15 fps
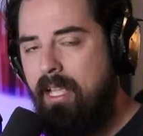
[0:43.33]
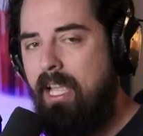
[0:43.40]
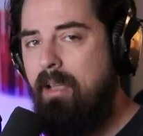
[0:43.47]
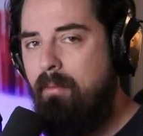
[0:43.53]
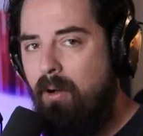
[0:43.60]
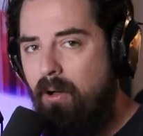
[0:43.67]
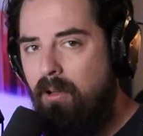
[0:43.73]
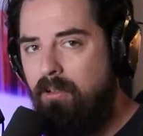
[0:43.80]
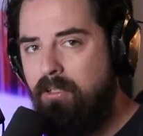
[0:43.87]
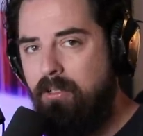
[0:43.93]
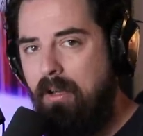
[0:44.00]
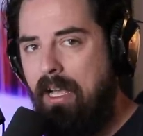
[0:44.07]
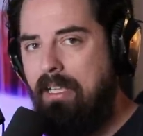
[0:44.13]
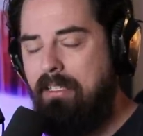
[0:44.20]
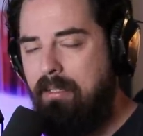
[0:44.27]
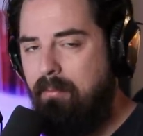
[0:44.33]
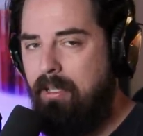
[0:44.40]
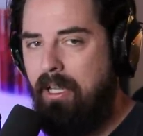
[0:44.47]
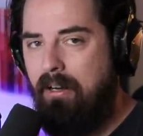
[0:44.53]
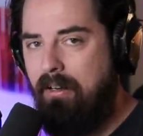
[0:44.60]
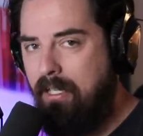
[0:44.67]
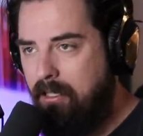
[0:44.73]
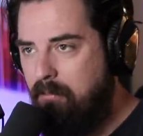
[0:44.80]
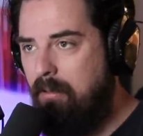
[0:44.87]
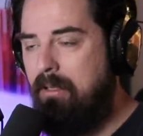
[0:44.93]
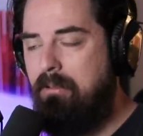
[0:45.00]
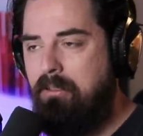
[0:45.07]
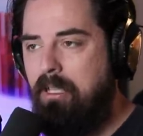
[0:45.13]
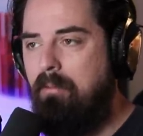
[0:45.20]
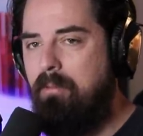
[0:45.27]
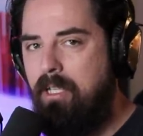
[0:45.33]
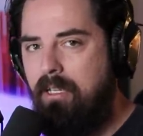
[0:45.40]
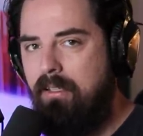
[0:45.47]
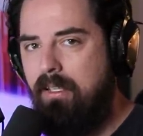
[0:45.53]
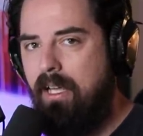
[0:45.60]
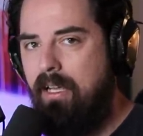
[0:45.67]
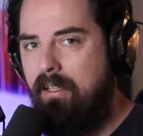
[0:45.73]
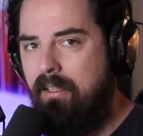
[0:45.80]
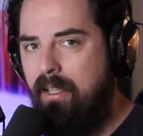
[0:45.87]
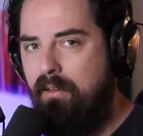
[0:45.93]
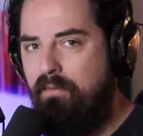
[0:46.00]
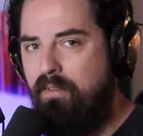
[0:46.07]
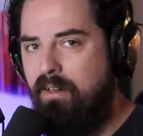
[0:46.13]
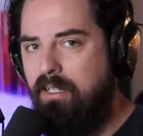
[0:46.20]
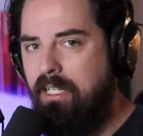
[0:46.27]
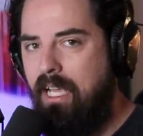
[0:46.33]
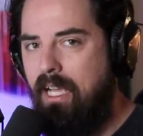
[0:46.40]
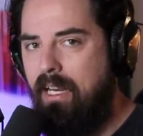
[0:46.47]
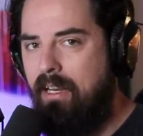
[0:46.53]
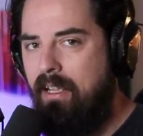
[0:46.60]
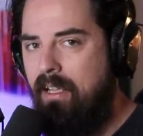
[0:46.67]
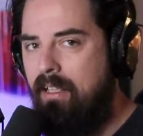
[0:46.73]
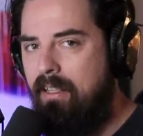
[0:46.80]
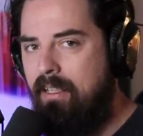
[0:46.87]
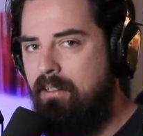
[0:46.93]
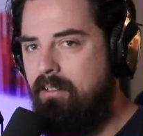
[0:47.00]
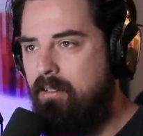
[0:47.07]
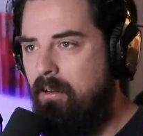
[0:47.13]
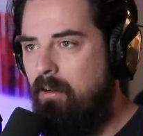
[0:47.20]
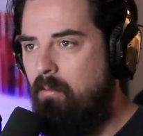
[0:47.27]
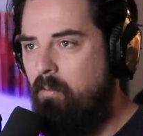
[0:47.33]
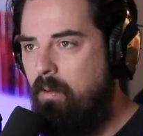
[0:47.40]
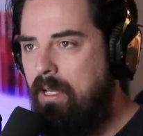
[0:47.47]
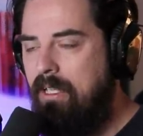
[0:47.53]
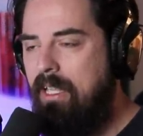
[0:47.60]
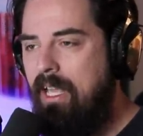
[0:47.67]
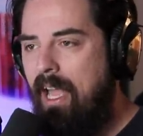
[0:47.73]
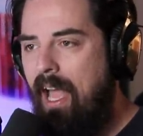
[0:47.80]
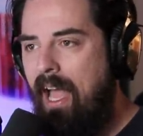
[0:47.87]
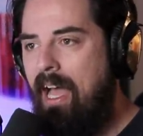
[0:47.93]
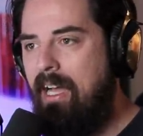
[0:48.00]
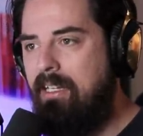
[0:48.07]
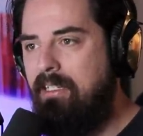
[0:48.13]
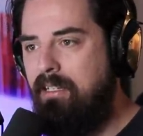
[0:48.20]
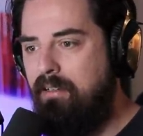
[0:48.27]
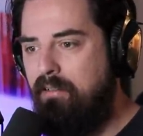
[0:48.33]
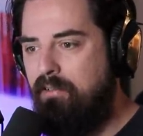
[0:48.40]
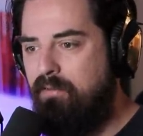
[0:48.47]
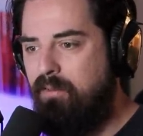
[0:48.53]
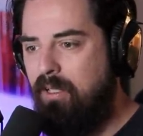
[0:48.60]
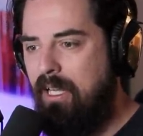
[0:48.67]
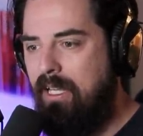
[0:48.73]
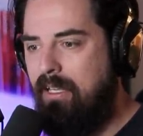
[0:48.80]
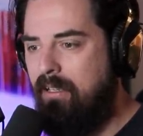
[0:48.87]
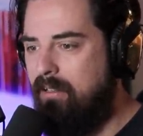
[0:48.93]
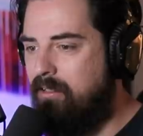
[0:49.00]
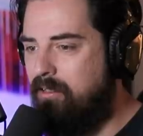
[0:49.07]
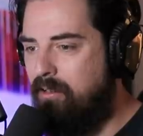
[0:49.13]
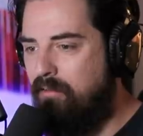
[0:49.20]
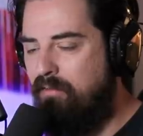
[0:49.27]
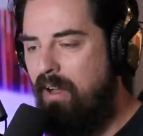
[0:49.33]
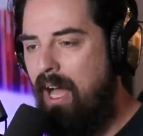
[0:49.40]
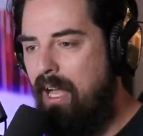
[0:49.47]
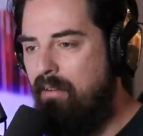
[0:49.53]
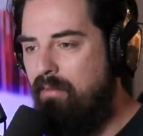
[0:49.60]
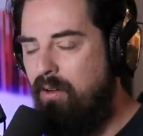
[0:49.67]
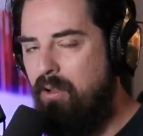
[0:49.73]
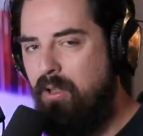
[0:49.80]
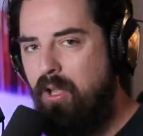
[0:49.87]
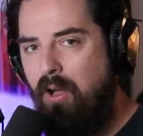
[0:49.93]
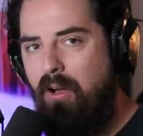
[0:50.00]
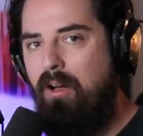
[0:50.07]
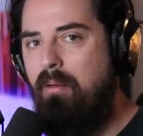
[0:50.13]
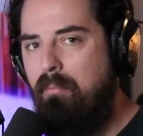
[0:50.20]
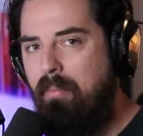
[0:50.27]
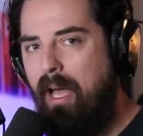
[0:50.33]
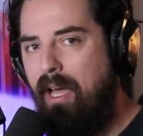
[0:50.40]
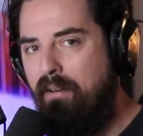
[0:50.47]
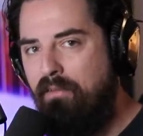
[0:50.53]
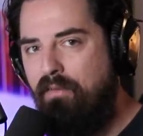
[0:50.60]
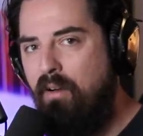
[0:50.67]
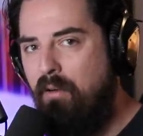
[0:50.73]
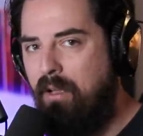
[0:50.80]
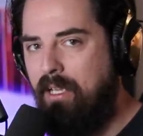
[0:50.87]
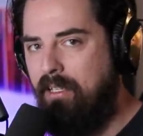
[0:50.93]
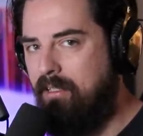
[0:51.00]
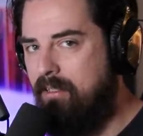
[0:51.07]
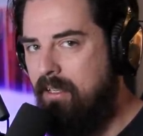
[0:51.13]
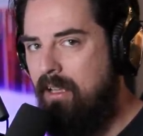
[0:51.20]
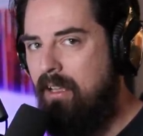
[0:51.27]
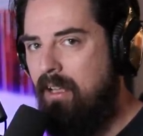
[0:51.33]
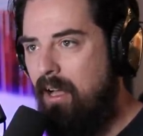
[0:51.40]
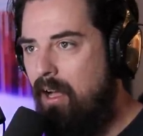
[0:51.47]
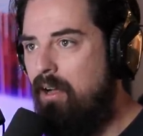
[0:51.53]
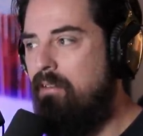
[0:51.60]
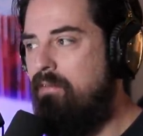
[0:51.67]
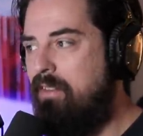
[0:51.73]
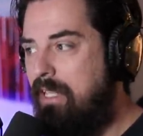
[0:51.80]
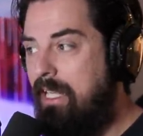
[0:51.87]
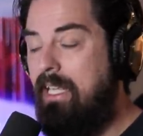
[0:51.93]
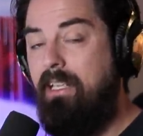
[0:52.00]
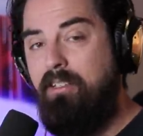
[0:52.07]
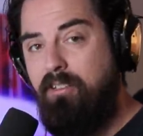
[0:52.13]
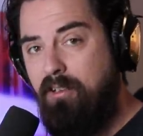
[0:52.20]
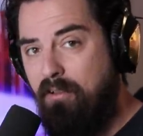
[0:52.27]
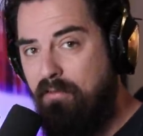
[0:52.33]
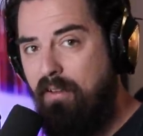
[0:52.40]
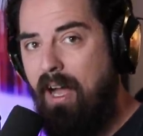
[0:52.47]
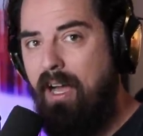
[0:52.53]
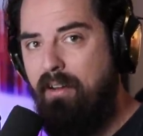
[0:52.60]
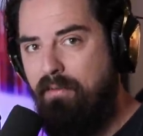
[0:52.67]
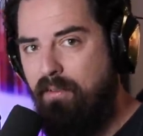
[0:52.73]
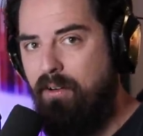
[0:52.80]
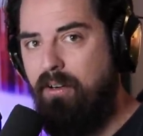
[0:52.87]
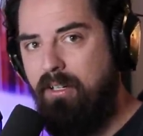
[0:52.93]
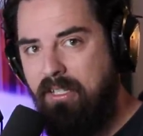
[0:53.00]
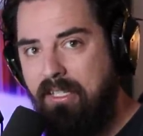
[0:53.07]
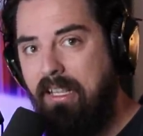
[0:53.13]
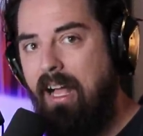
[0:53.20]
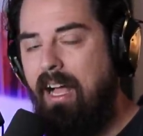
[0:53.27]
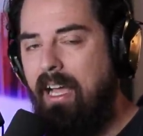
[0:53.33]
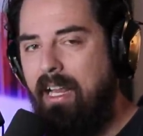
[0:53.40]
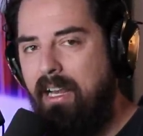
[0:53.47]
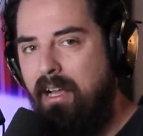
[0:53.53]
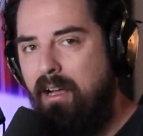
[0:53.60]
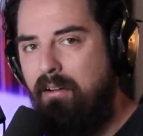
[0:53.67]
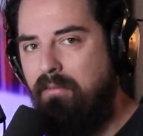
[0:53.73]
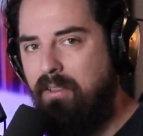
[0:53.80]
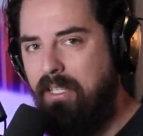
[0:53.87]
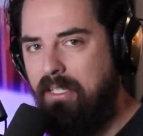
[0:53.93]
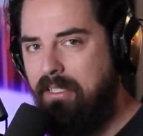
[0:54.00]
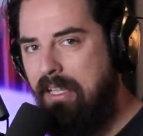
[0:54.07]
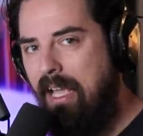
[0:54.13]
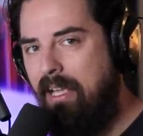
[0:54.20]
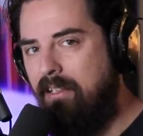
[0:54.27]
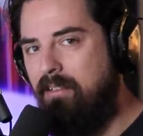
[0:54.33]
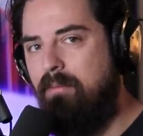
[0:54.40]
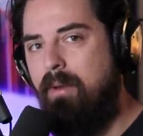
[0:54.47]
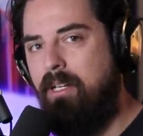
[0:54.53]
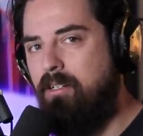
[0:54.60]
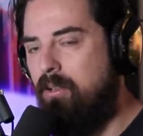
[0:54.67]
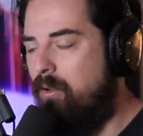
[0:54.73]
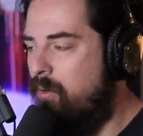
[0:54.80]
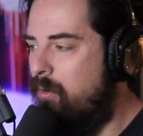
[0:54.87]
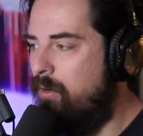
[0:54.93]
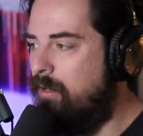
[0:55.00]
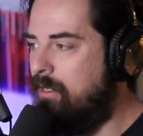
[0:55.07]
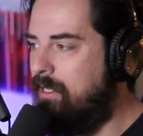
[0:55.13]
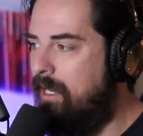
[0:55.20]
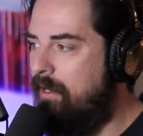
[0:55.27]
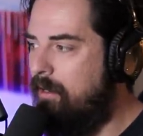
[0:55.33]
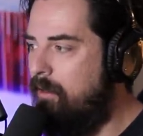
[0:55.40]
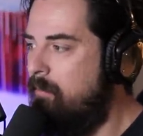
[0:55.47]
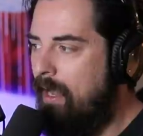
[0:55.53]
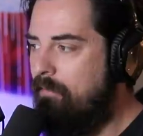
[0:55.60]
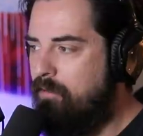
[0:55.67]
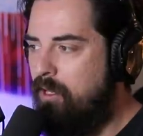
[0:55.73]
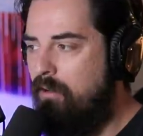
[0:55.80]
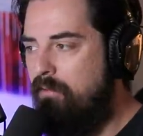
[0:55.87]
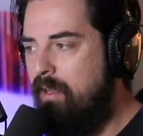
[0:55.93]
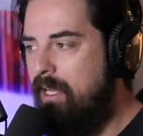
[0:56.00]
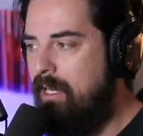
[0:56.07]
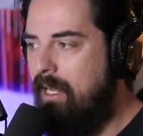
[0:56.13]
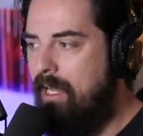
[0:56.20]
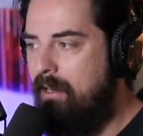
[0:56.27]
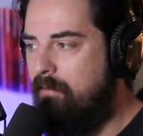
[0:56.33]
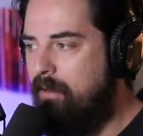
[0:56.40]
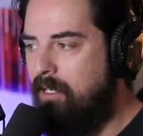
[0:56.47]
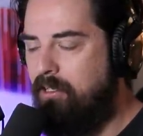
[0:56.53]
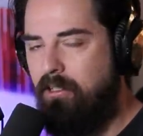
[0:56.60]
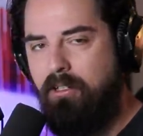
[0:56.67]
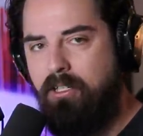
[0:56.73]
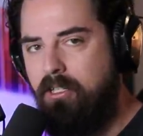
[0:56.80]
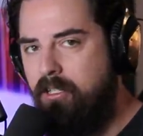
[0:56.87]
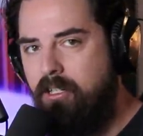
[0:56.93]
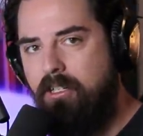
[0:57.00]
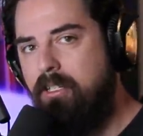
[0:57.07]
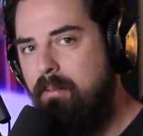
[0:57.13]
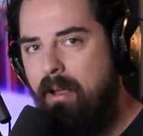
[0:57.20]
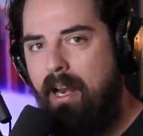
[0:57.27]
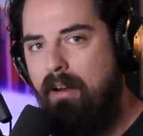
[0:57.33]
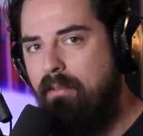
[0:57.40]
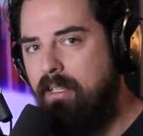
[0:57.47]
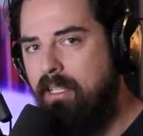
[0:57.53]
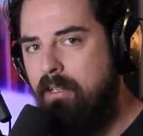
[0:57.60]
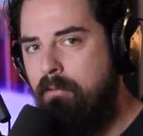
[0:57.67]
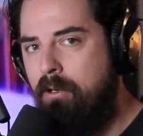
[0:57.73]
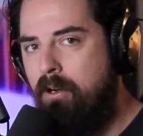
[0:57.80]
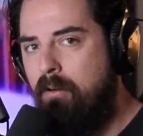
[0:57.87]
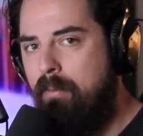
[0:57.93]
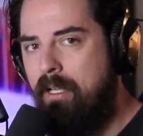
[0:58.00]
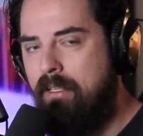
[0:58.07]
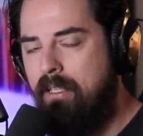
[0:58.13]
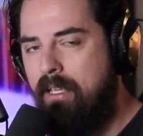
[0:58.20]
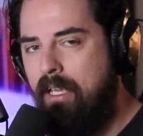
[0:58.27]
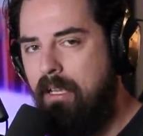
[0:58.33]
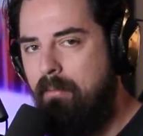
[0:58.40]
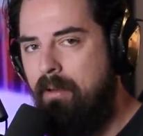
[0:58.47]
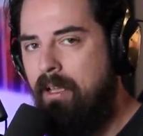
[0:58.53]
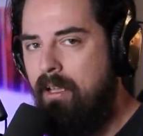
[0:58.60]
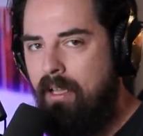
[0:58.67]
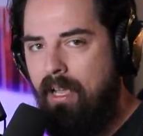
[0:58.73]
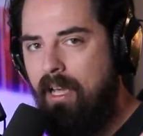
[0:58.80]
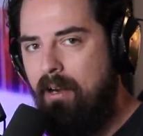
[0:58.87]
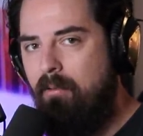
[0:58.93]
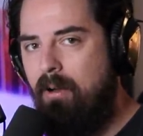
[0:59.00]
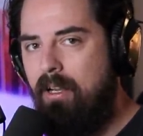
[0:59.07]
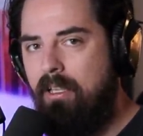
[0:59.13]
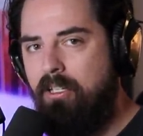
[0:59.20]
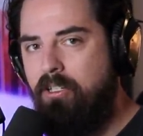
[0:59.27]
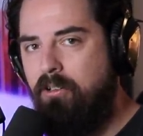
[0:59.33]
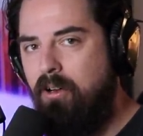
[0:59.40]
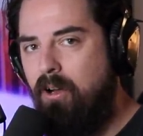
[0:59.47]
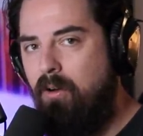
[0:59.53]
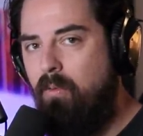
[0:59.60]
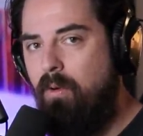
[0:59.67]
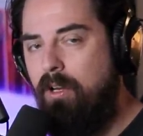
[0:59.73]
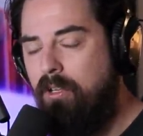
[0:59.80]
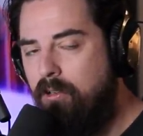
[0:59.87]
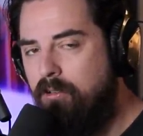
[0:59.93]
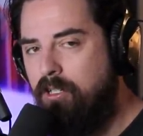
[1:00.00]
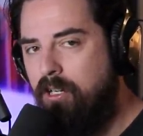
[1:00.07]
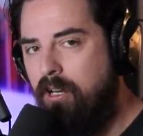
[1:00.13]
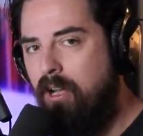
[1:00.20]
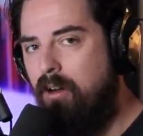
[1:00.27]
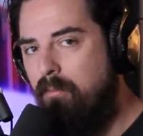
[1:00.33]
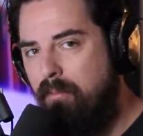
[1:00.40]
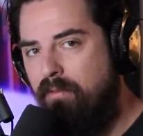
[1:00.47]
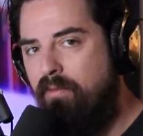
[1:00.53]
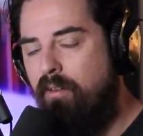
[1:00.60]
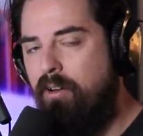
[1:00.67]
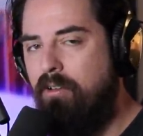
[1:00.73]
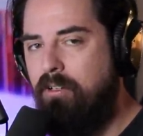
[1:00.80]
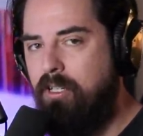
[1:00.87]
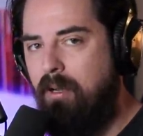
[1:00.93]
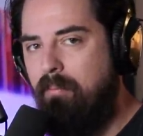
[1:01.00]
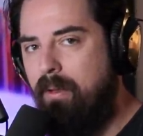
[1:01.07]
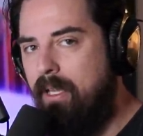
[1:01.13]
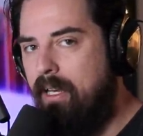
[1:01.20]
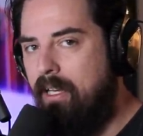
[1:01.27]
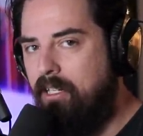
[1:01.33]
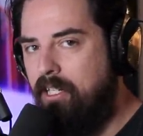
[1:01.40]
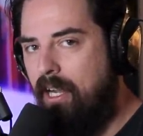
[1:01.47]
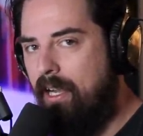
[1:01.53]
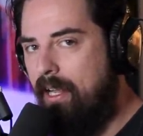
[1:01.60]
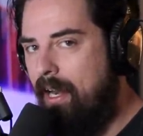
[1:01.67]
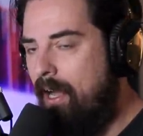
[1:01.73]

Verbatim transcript: game also has similarities with something like Left 4 Dead. There's a really active, like, survival combat focus of the survivor side of this asymmetrical horror title. I've dove in and researched just about everything we know about the game, and I want to let you know what you should know before you jump in and check it